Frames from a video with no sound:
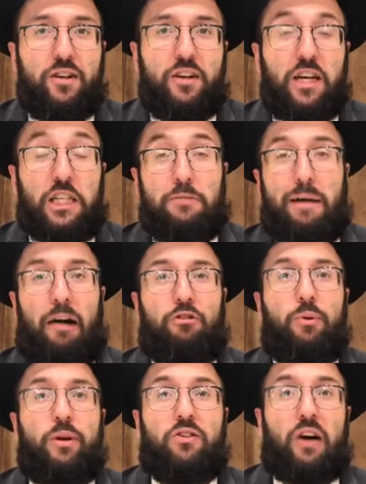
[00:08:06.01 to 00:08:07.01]
He's about to
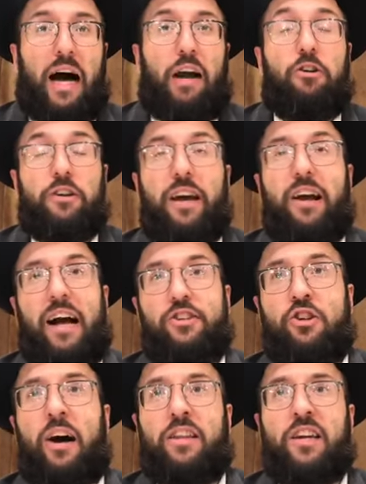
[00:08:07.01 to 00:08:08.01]
retire. Okay, guys, you
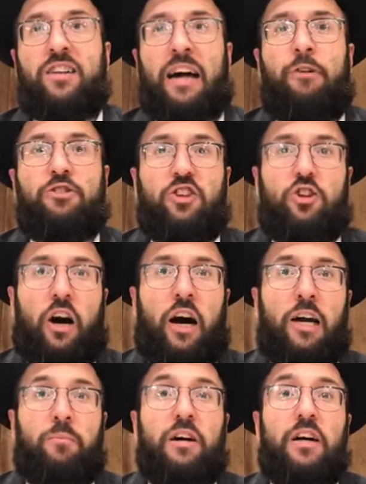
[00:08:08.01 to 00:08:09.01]
know, I think now is the
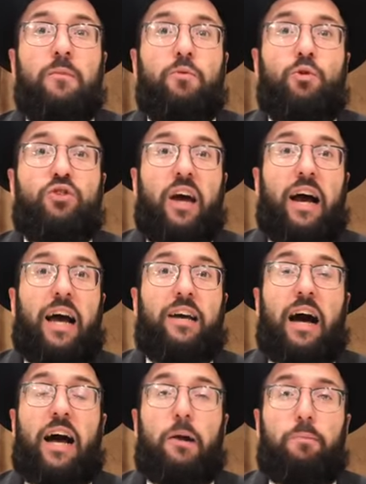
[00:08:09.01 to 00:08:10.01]
time to say,
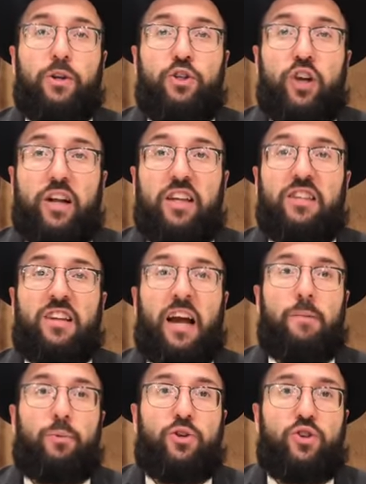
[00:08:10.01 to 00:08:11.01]
I appreciate this and I
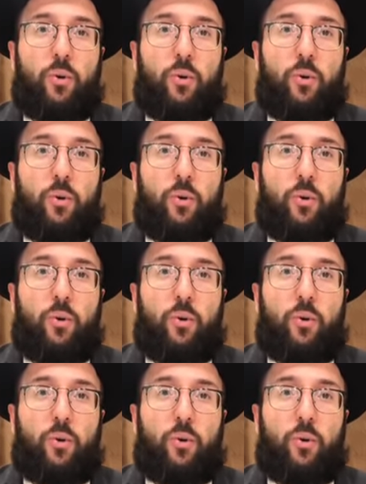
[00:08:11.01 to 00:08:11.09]
appreciate.